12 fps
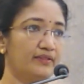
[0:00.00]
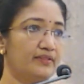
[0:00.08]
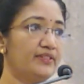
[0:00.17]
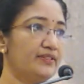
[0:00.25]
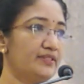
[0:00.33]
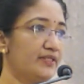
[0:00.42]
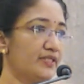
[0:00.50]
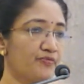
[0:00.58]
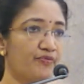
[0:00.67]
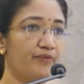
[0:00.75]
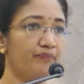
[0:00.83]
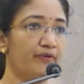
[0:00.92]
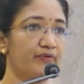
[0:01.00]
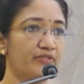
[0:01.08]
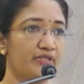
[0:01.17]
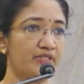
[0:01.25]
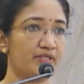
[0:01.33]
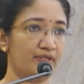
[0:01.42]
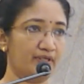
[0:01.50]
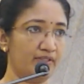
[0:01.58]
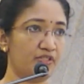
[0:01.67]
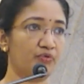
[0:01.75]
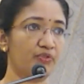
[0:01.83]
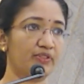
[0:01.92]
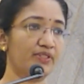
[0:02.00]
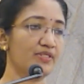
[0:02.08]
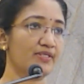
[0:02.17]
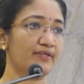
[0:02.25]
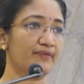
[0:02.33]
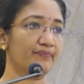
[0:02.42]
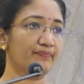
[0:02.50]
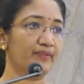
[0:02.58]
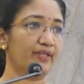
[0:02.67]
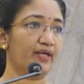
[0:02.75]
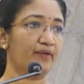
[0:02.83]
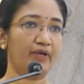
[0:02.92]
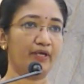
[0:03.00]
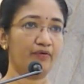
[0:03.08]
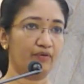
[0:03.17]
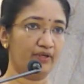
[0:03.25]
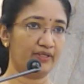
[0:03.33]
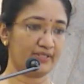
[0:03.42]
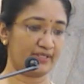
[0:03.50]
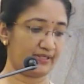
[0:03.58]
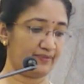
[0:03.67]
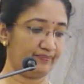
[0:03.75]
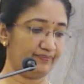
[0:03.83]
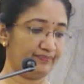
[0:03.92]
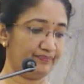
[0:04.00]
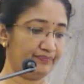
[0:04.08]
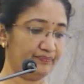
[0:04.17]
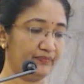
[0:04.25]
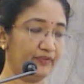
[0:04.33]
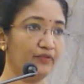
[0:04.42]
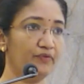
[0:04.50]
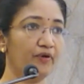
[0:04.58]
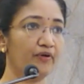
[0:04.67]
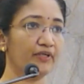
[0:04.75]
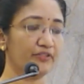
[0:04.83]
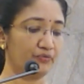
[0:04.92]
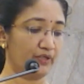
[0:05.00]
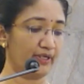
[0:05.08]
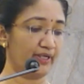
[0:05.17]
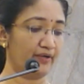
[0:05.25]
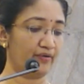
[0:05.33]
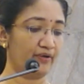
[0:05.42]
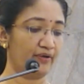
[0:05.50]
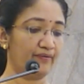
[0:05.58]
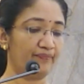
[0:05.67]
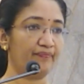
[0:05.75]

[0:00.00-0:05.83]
teachers from our sister institutions, and my colleagues. Good morning to one and all.